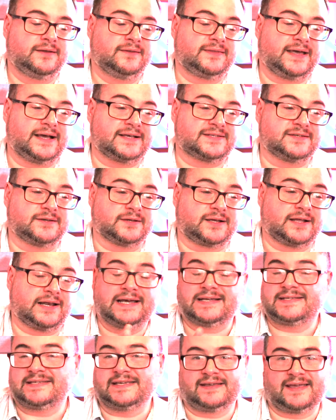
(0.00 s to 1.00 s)
that's a
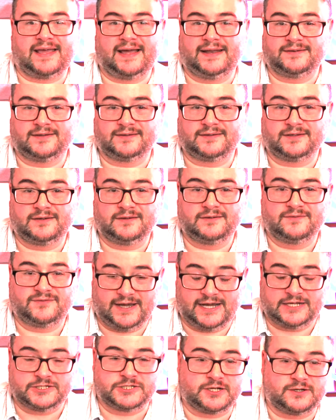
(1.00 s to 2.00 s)
classic candidate for
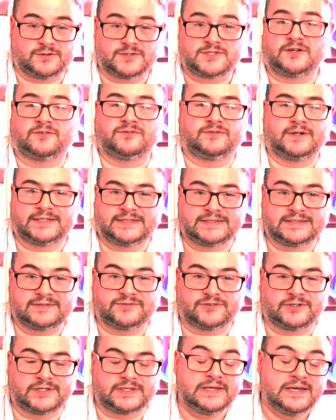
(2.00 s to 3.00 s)
agile software
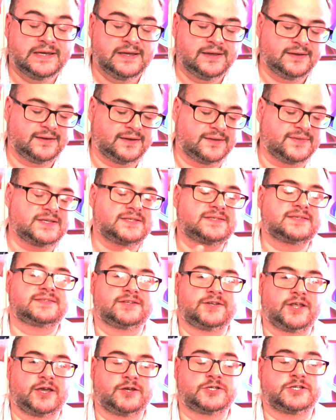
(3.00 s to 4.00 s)
delivery. And this is
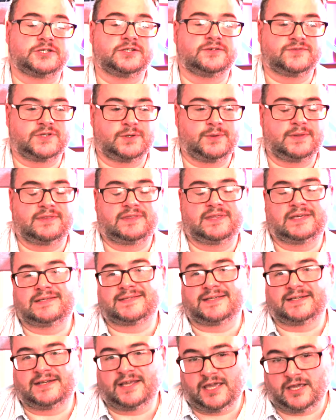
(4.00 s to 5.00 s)
the notion of doing
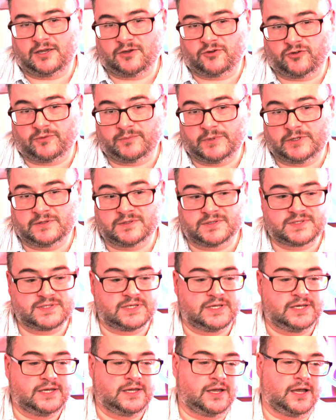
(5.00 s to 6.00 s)
things in
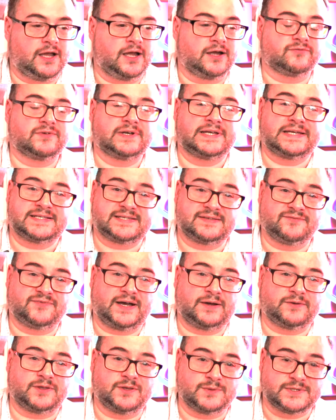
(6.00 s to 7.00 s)
increments, releasing
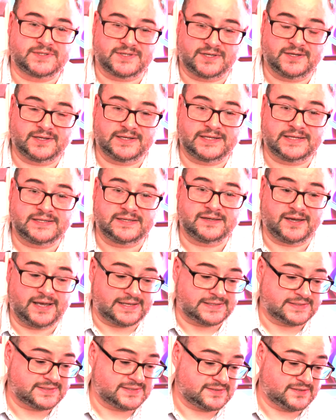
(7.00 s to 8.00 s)
value as early
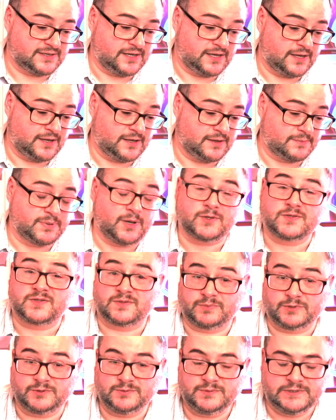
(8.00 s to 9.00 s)
as
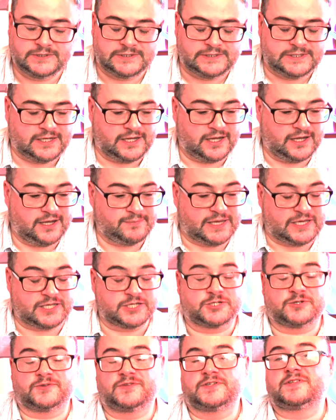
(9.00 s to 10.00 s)
possible, making
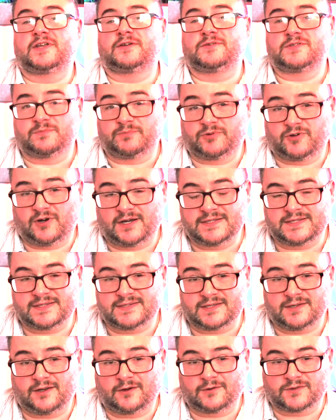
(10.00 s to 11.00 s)
sure there's no
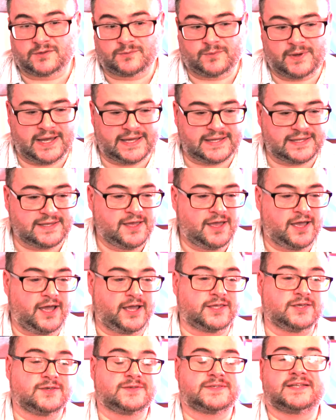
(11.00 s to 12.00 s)
surprises along the way,
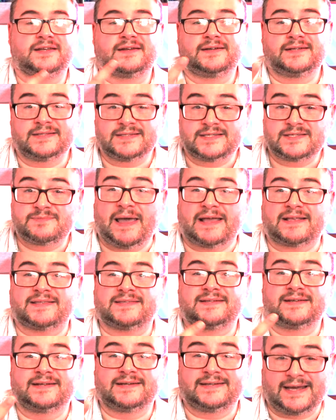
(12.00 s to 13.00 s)
and using an
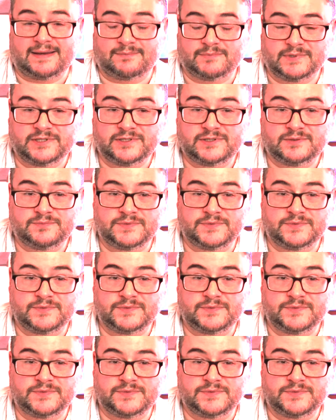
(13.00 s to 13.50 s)
inspect and adapt loop,